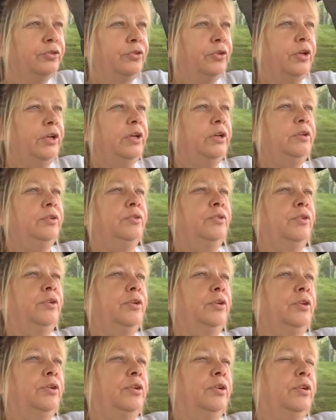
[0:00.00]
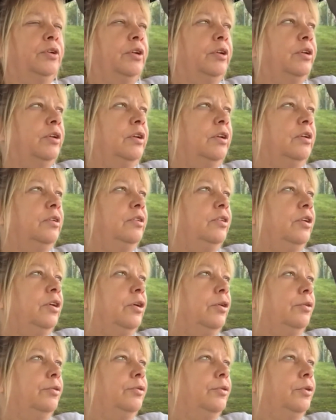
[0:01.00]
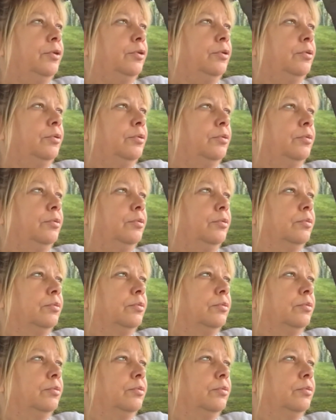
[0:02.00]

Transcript: season and then you go through